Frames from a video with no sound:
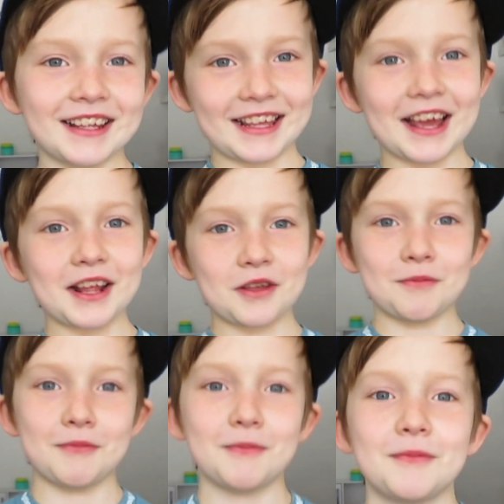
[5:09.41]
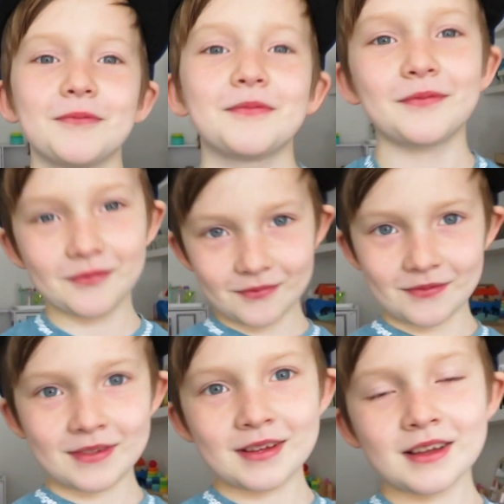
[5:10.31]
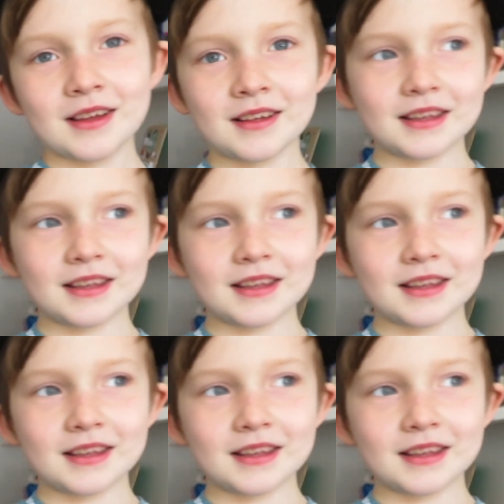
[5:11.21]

Because they kind of like slide around too?